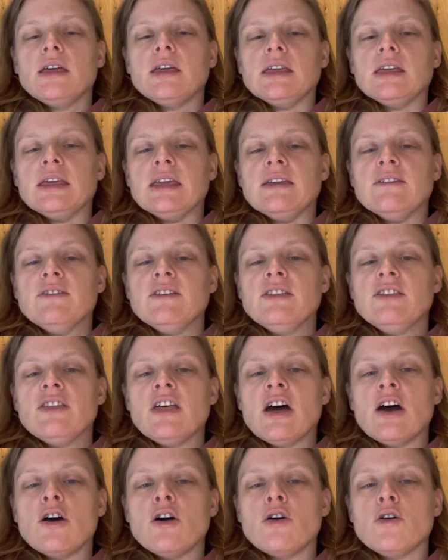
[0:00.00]
Even
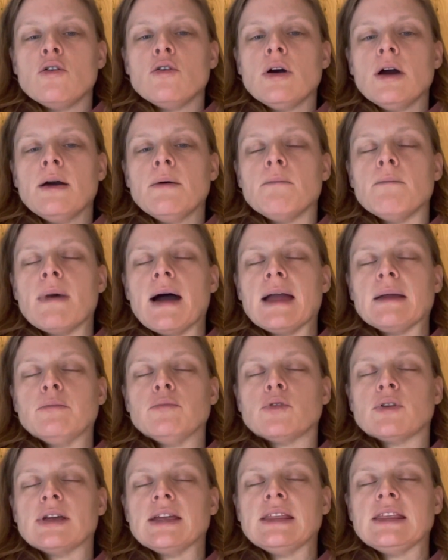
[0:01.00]
though my
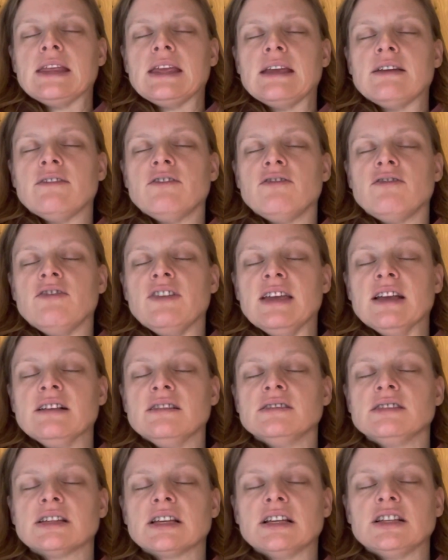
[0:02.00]
breathing
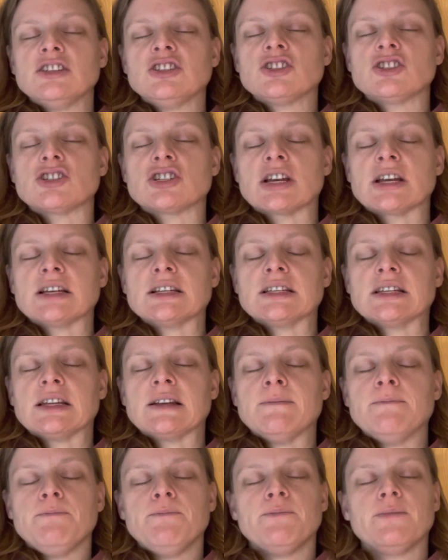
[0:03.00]
feels
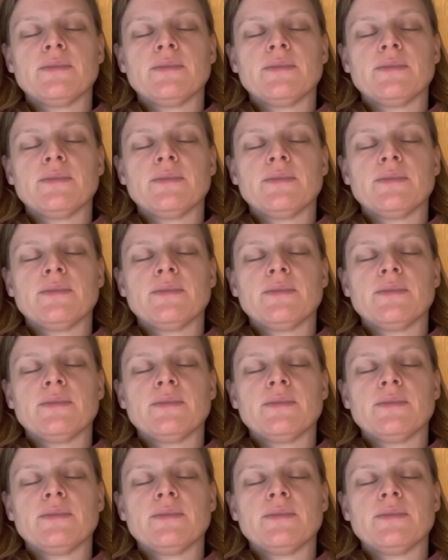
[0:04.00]
constricted,